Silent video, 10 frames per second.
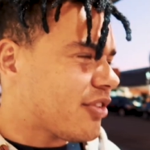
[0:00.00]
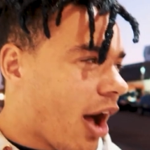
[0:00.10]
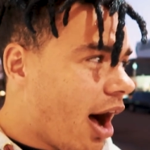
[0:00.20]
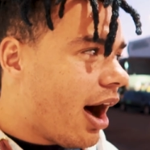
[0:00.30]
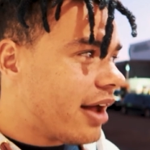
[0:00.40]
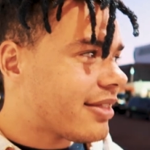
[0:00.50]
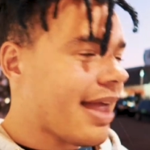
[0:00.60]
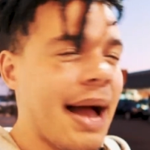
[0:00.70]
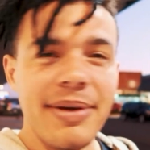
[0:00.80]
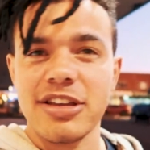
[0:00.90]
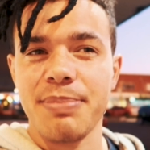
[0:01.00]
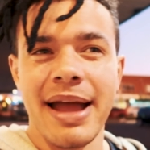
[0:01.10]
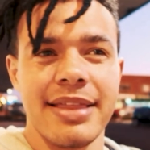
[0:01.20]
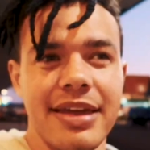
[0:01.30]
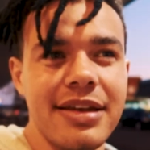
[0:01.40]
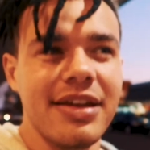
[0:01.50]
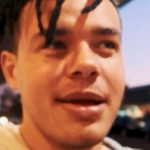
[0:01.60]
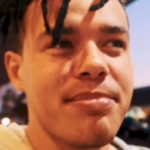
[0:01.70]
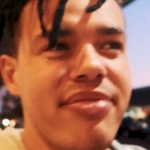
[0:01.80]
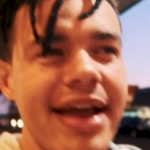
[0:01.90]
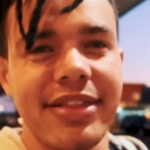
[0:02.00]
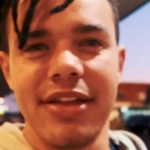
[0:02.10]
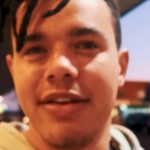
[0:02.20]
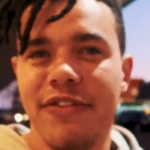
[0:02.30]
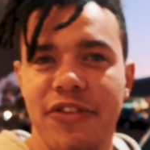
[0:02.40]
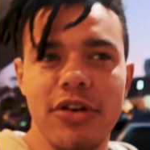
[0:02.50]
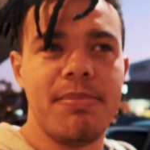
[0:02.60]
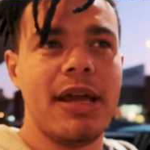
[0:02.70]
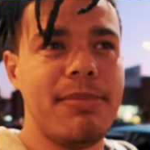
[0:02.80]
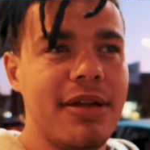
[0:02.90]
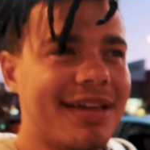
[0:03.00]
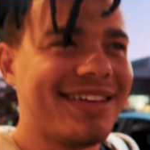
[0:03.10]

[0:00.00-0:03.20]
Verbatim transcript: The hard damn expanded pregnant food baby.